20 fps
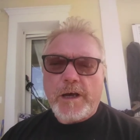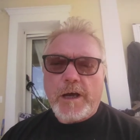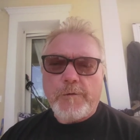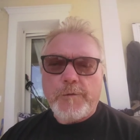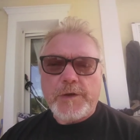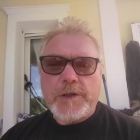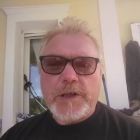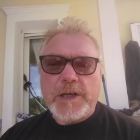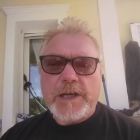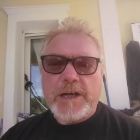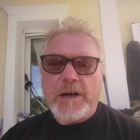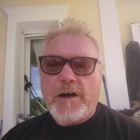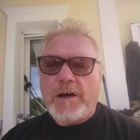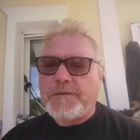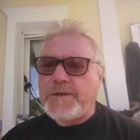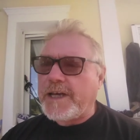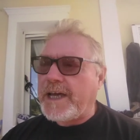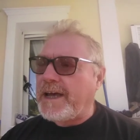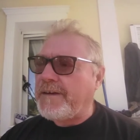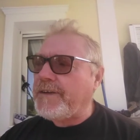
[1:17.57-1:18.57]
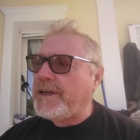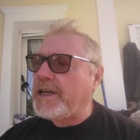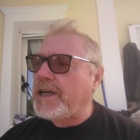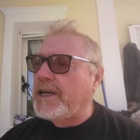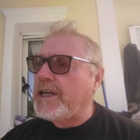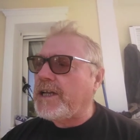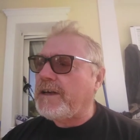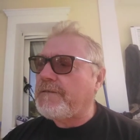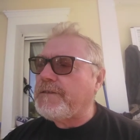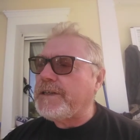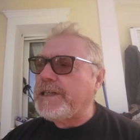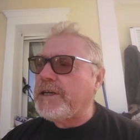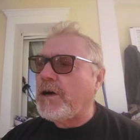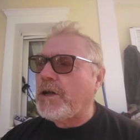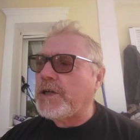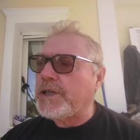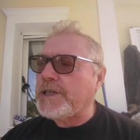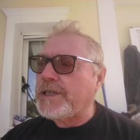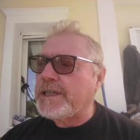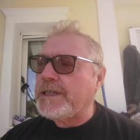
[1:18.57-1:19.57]
I would think, after having a lovely
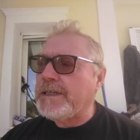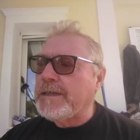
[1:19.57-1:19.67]
holiday.